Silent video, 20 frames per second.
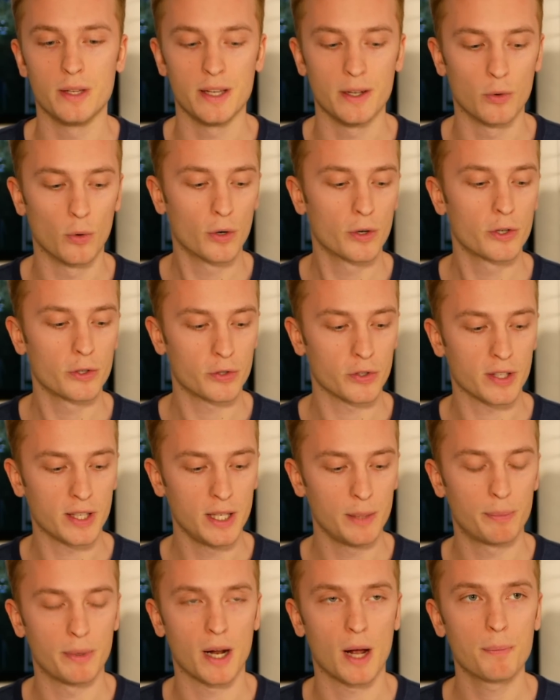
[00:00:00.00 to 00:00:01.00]
in order to
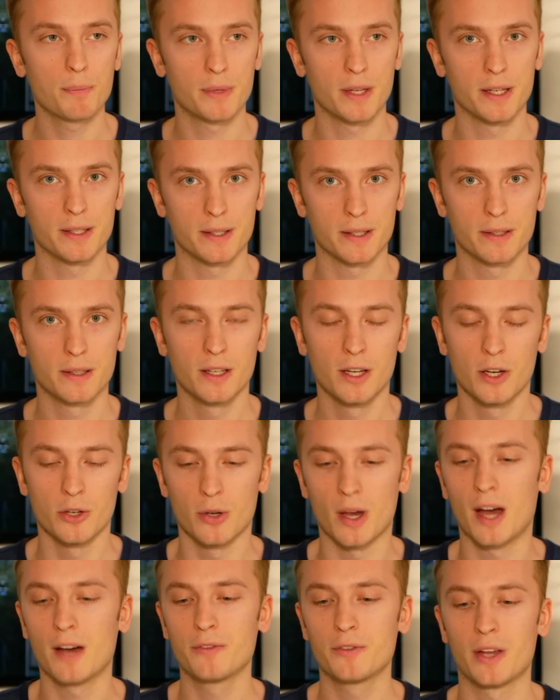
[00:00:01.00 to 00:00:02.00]
keep it updated,
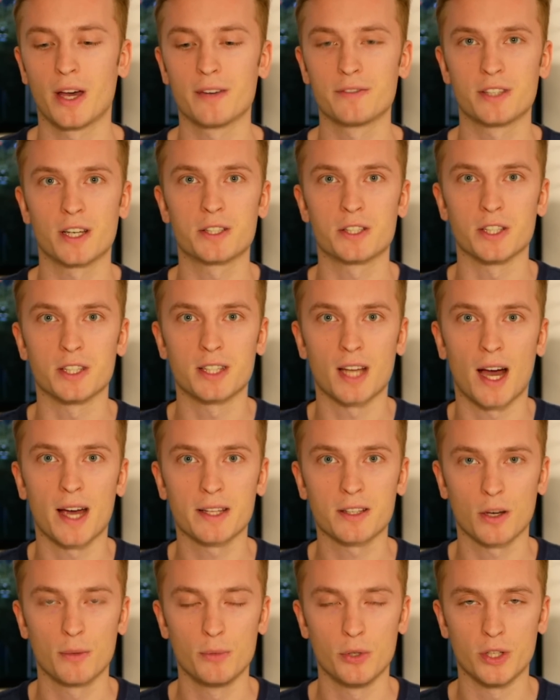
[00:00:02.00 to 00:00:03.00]
you have to have such a
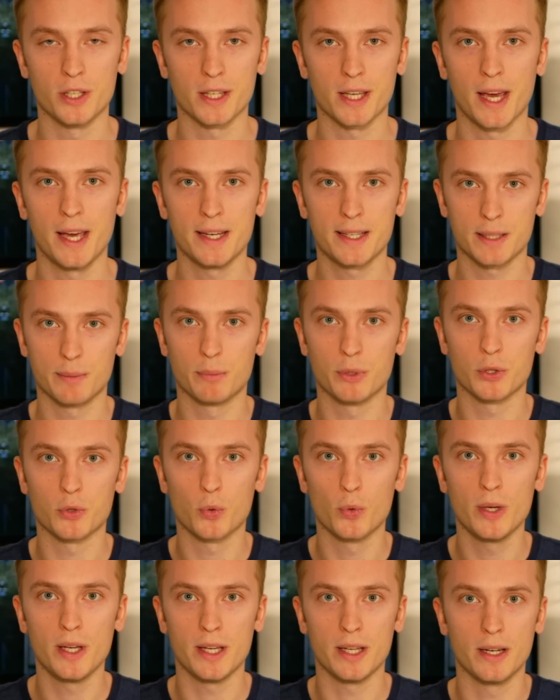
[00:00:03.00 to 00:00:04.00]
tight communication
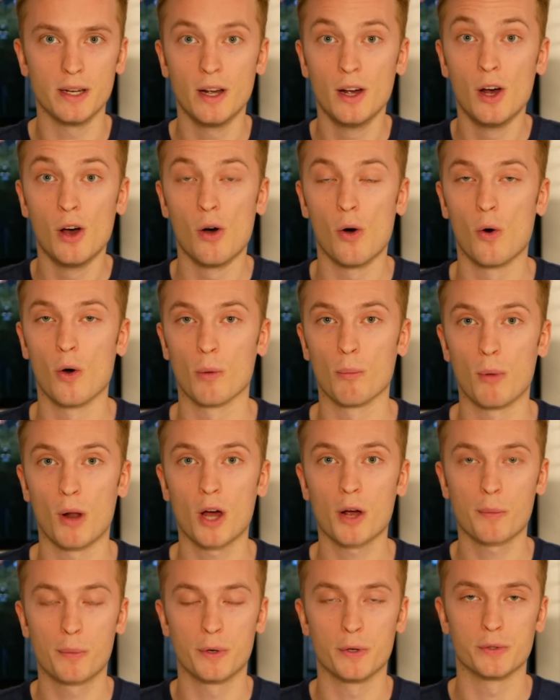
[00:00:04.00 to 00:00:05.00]
between all
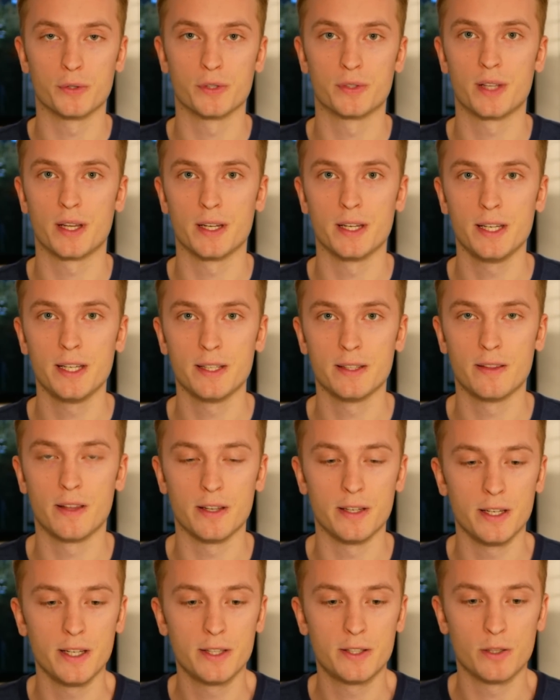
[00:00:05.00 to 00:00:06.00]
block producers that
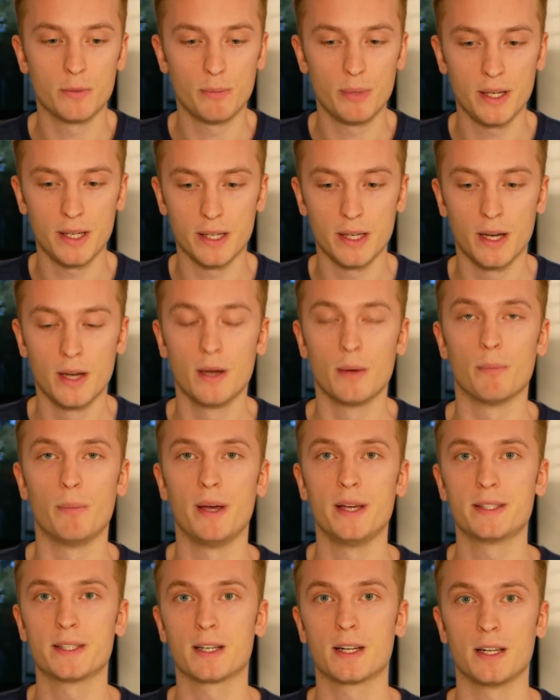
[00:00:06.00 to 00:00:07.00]
they need to be
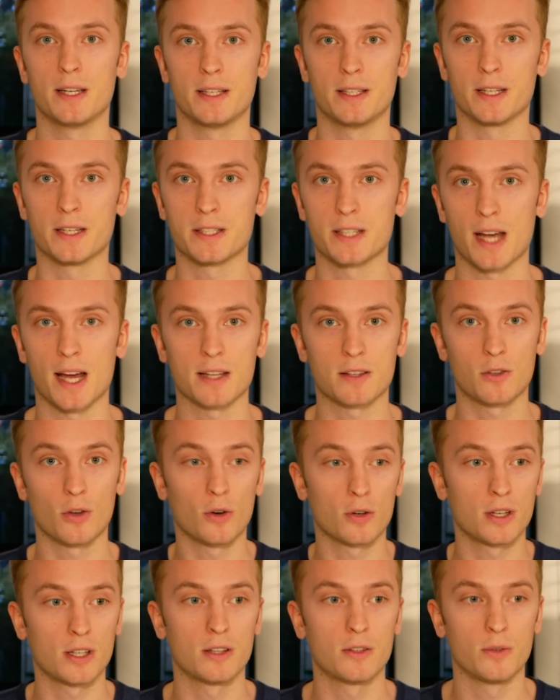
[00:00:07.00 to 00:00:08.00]
basically in a chat
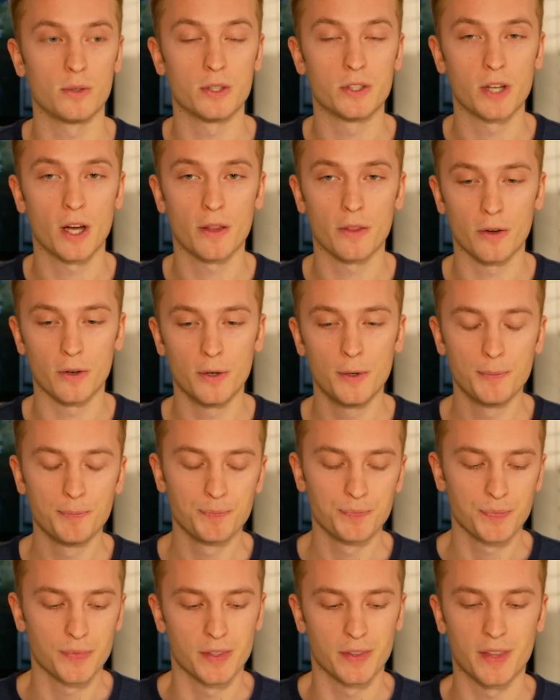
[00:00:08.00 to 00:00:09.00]
talking to each other.
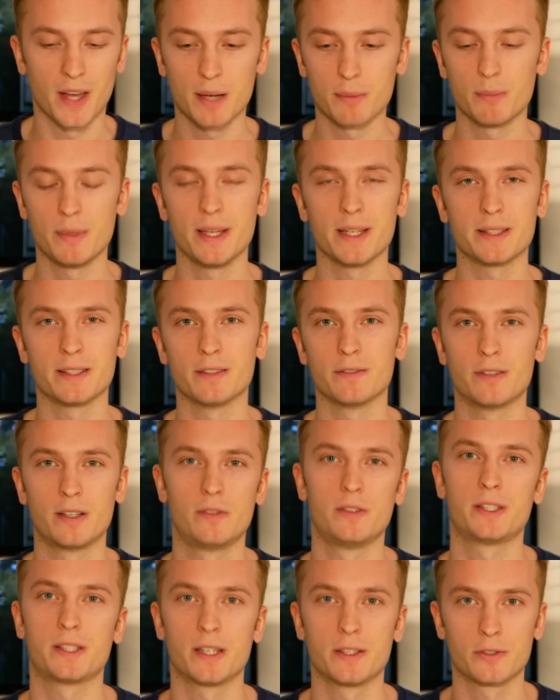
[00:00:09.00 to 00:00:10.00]
That makes it
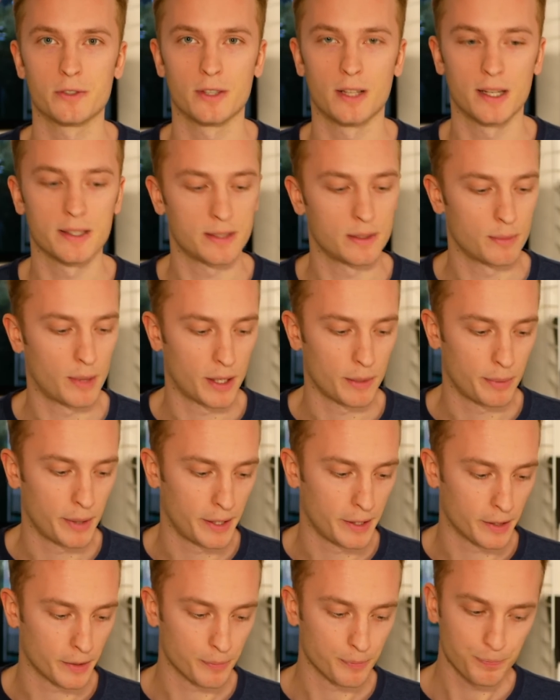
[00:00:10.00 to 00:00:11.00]
very centralized, in my
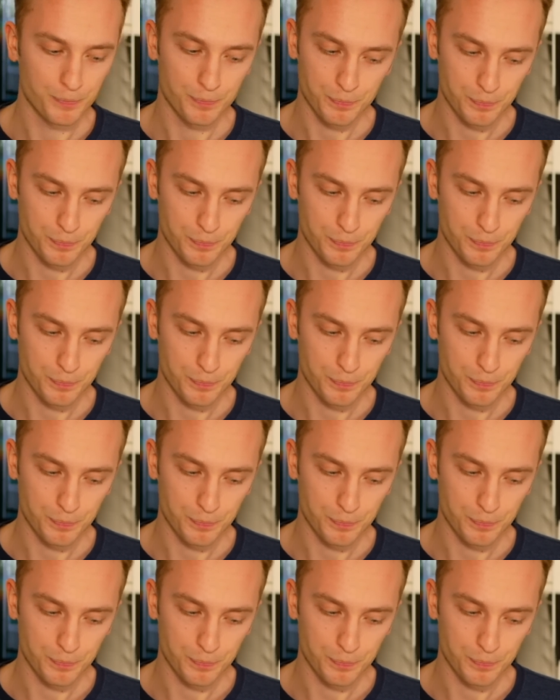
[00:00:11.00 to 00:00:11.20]
opinion.